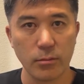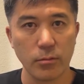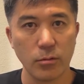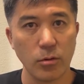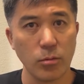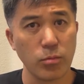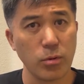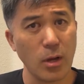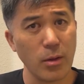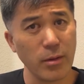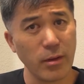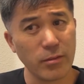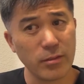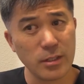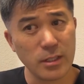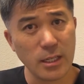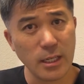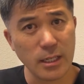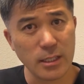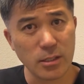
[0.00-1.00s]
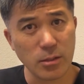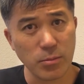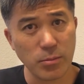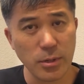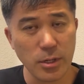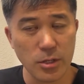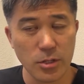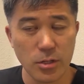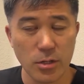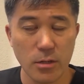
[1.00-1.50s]
You'll probably have to take some
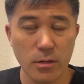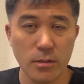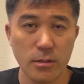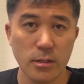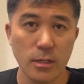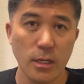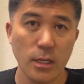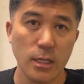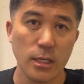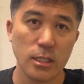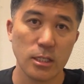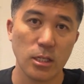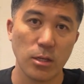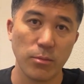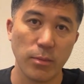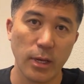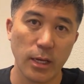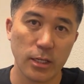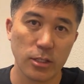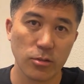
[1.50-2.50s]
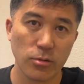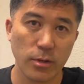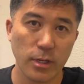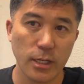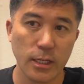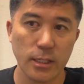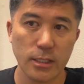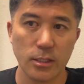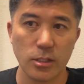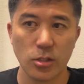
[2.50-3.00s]
pictures, some
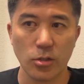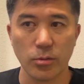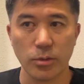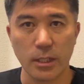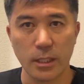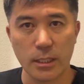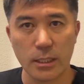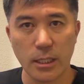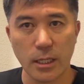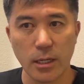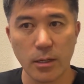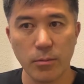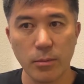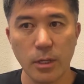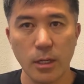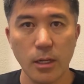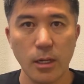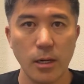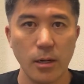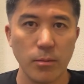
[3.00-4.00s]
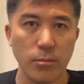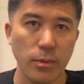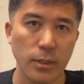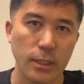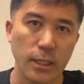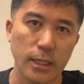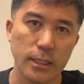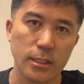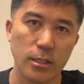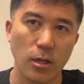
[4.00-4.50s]
x-rays, do an exam, but
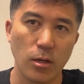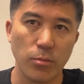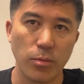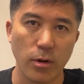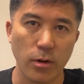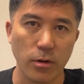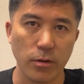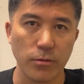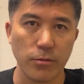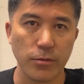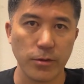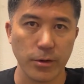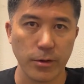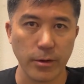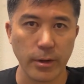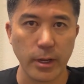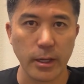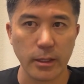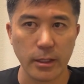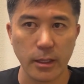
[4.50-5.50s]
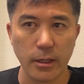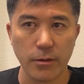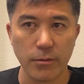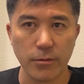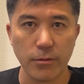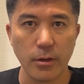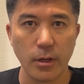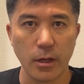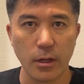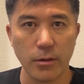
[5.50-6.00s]
that's all part of figuring out if
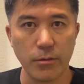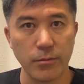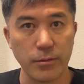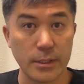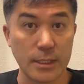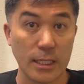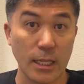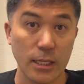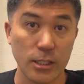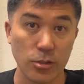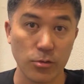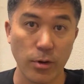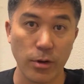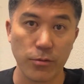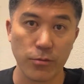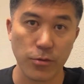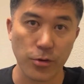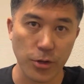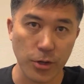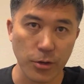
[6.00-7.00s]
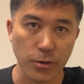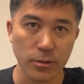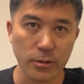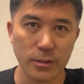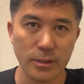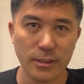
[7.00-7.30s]
Invisalign's right for you.